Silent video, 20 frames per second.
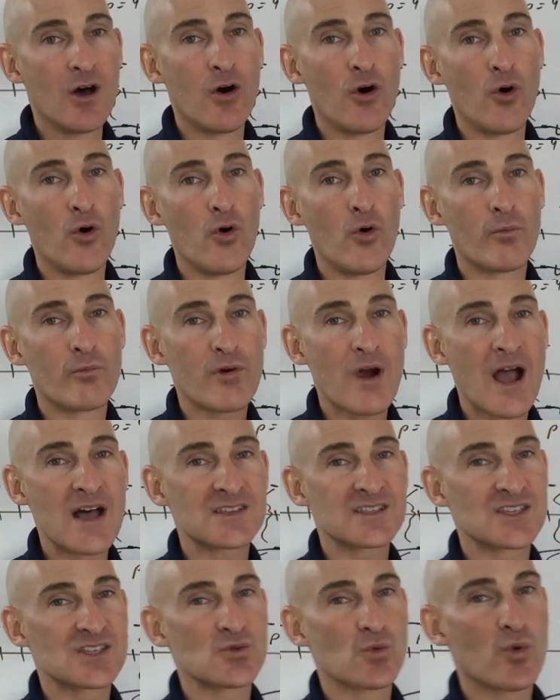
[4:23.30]
whole
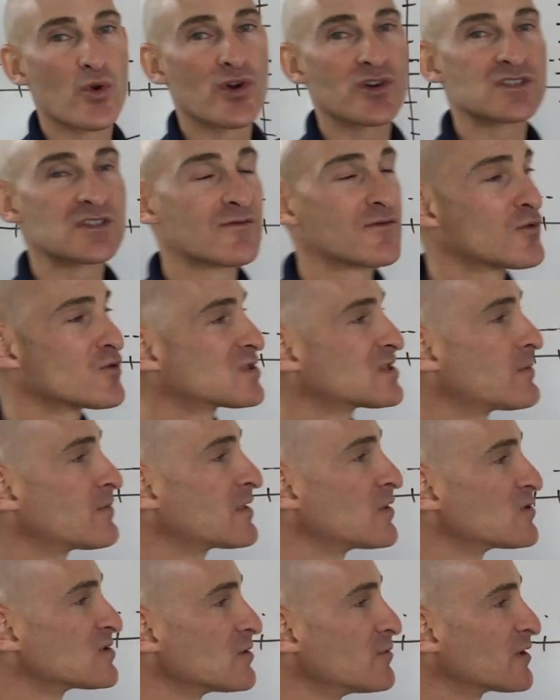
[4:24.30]
process works, if there was
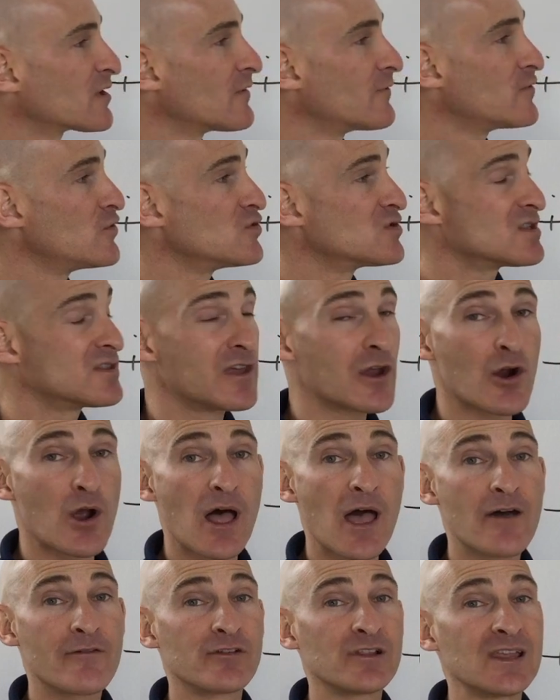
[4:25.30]
something that was a little bit confusing there, I'll
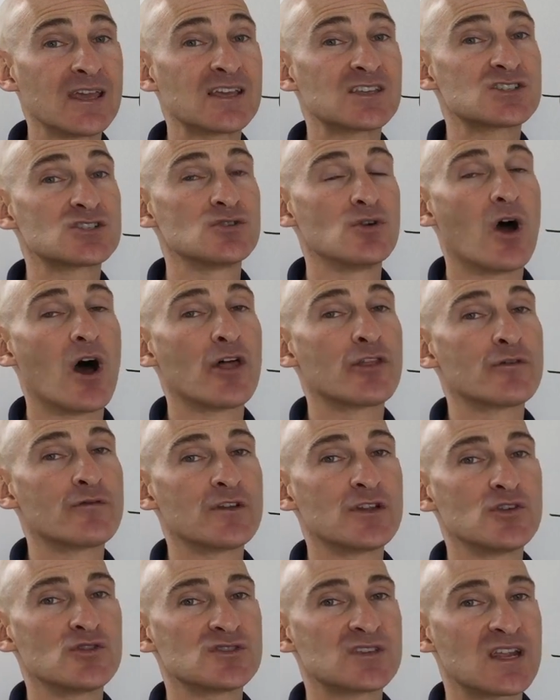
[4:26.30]
have links to other
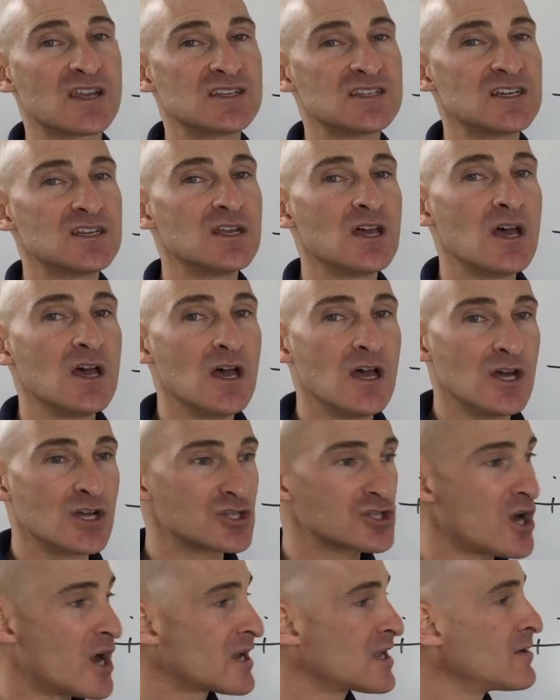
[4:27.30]
videos that I did
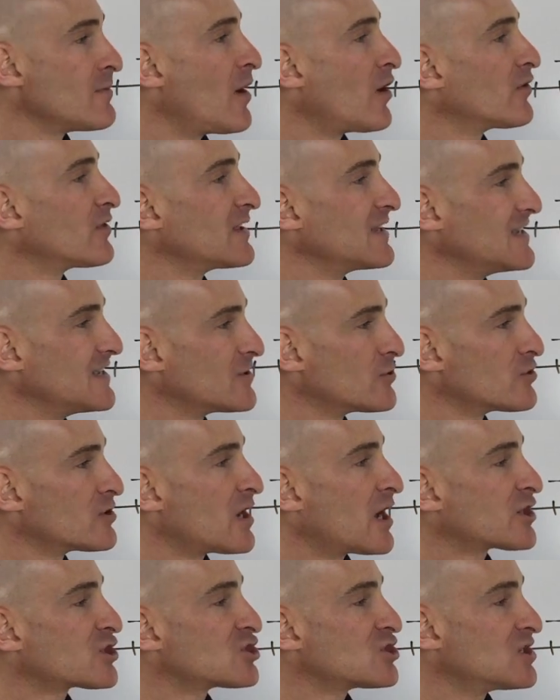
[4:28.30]
talking about the
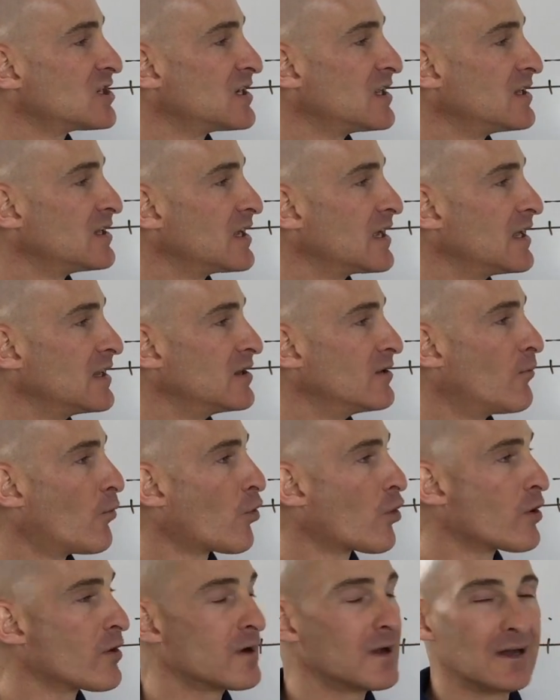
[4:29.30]
introduction and, and the
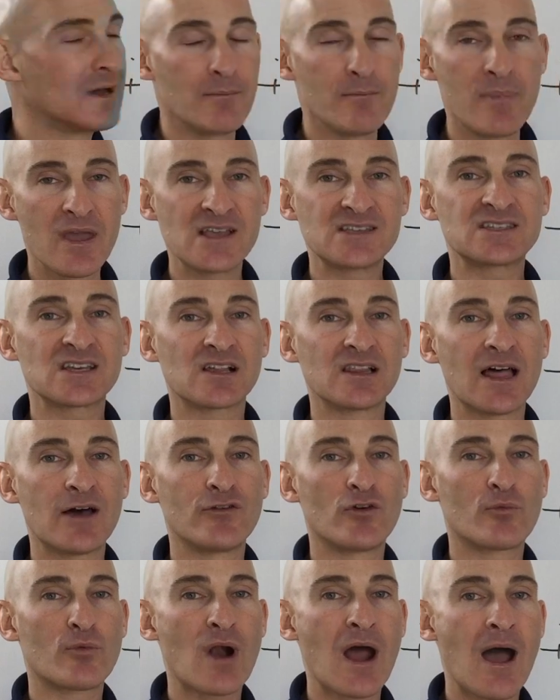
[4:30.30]
more basic
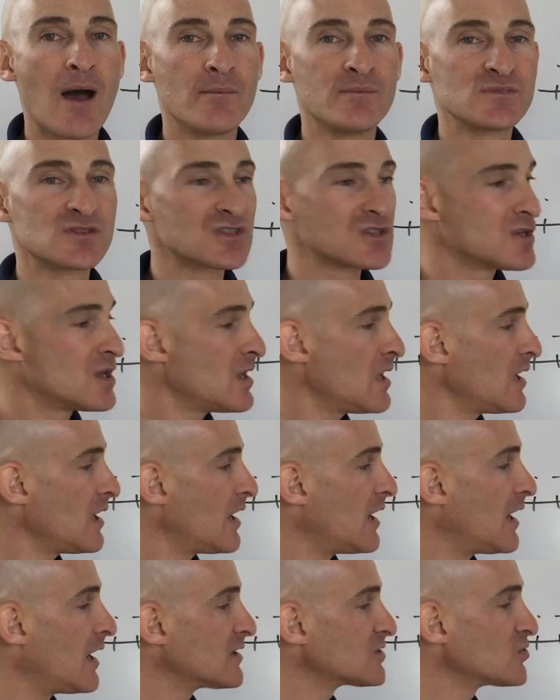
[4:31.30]
level problems.
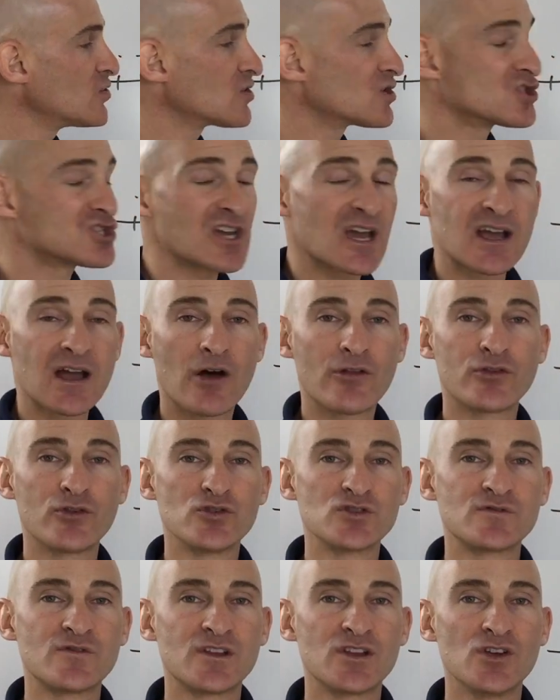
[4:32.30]
Uh, so you can check out
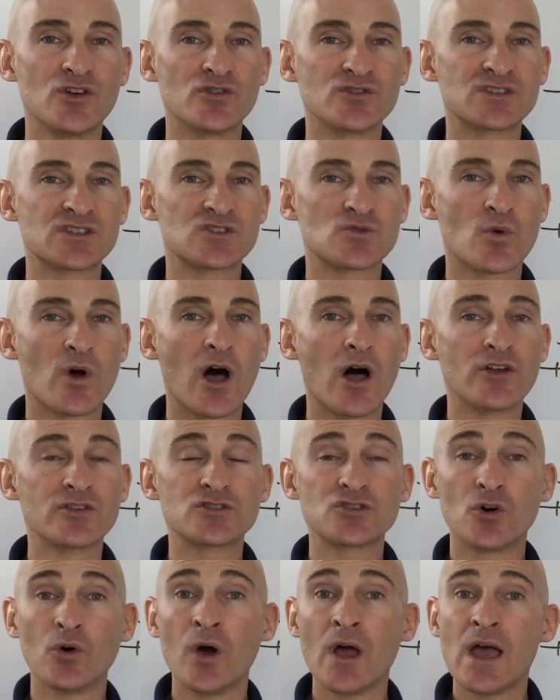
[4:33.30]
those videos as well.
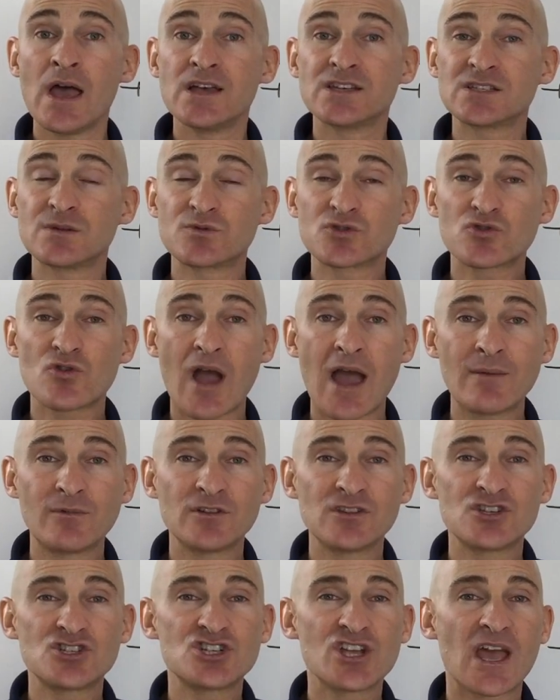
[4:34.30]
So subscribe
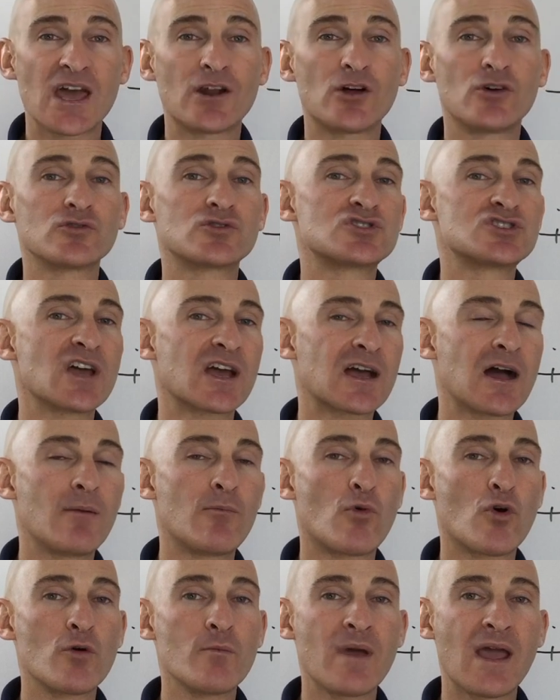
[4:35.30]
to the channel, check out
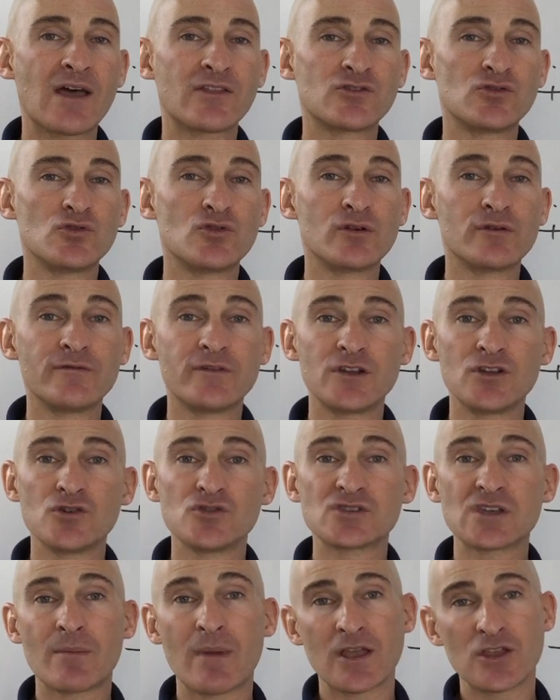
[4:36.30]
more math tutoring
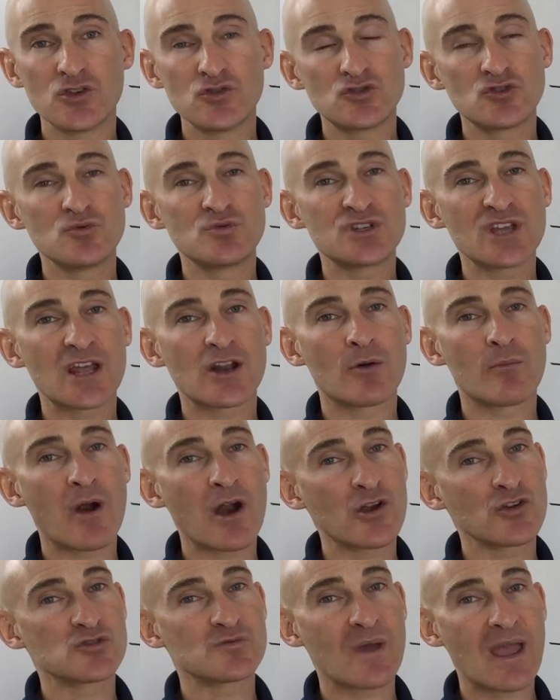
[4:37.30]
videos on my YouTube channel,
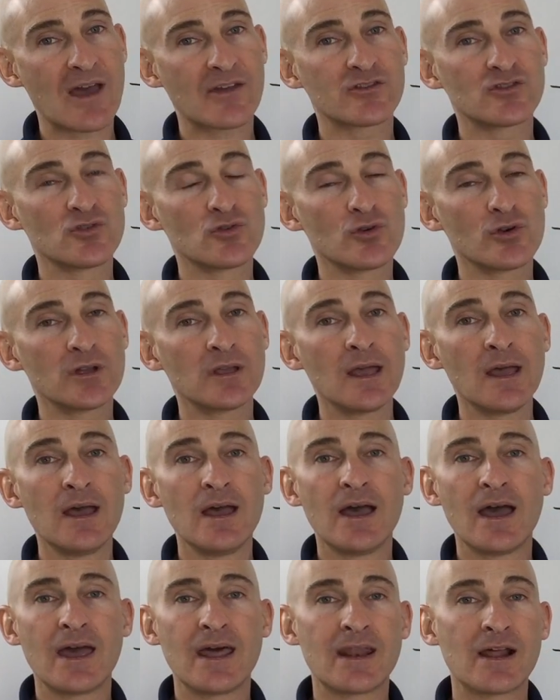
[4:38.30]
Mario's Math Tutoring,
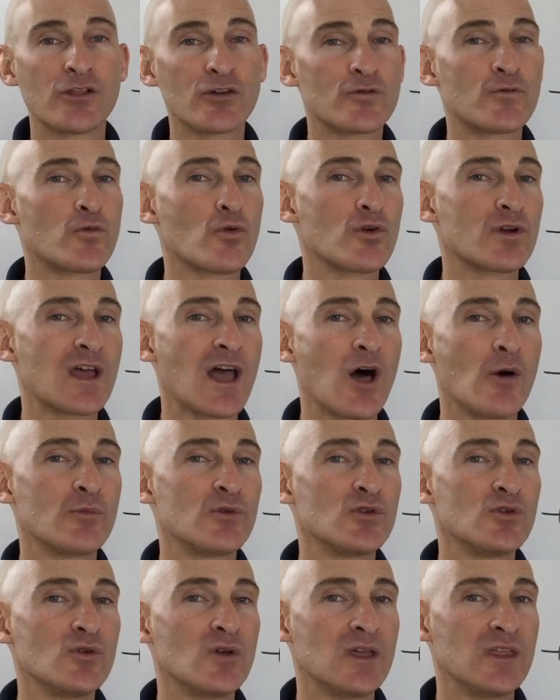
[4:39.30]
and I look forward to
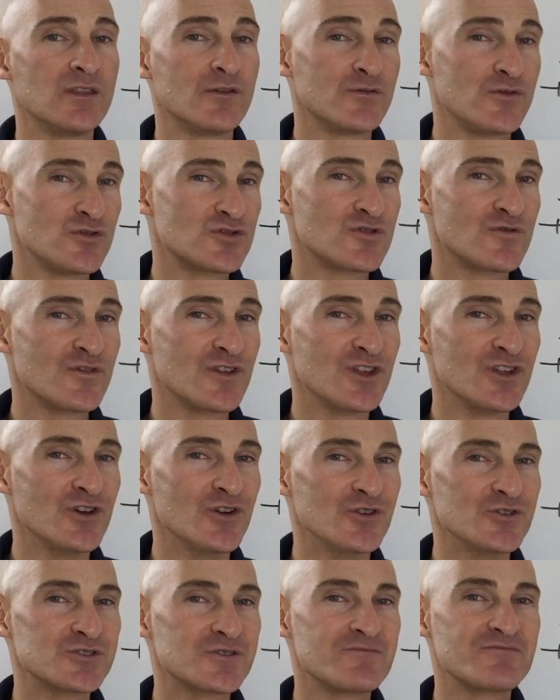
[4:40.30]
helping you in the future
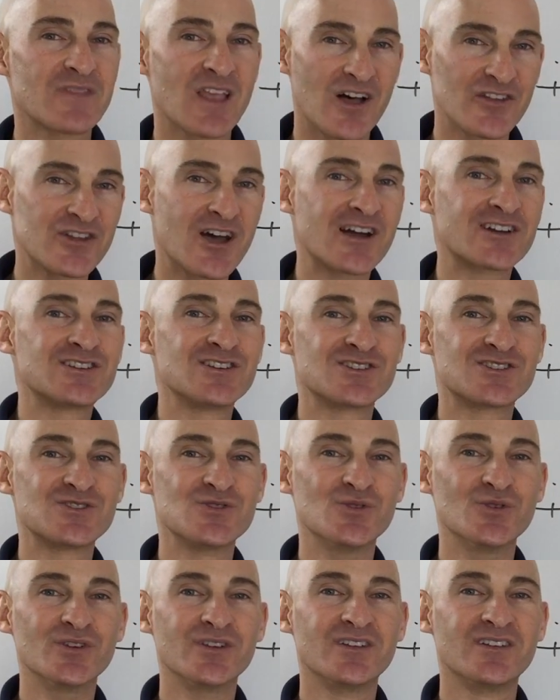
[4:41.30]
videos. I'll talk to you
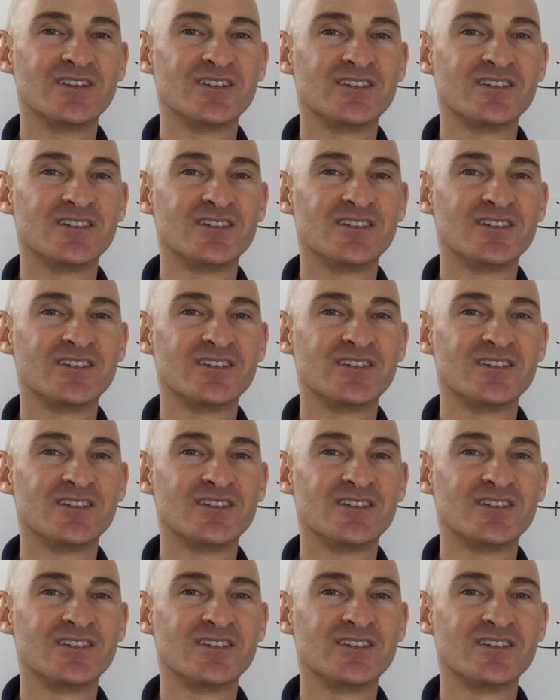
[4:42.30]
soon.